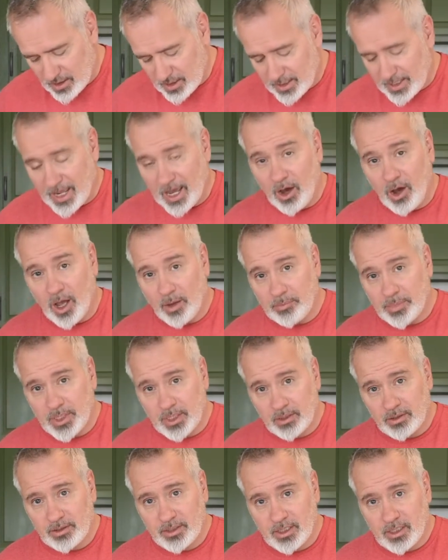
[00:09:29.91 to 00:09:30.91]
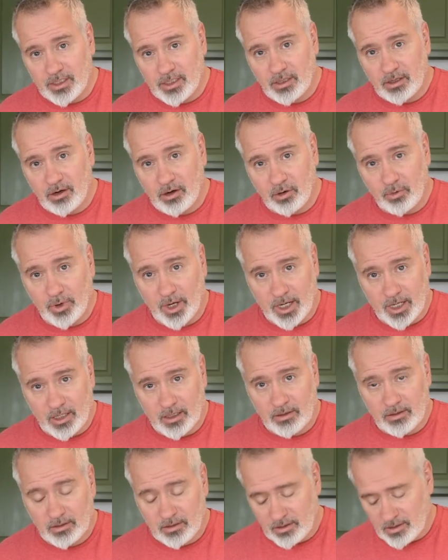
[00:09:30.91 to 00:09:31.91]
Now I peeled these already.
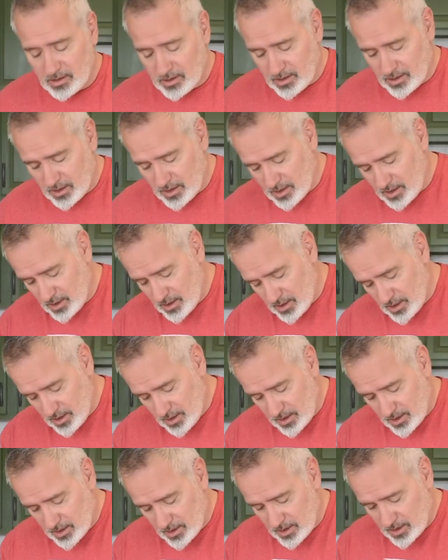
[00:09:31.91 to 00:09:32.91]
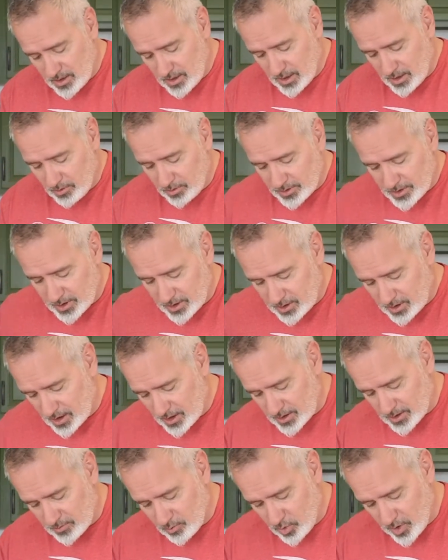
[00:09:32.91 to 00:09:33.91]
And we'll just
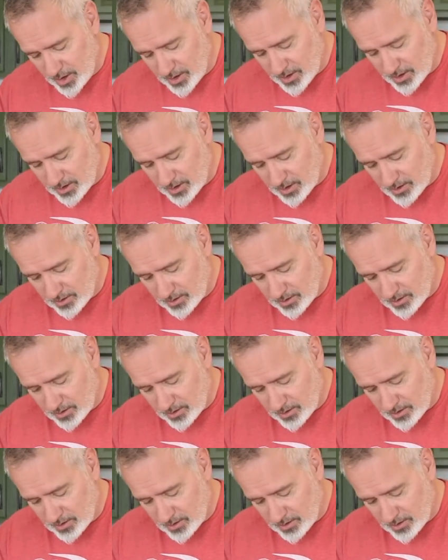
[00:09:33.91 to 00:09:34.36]
cut some wedges.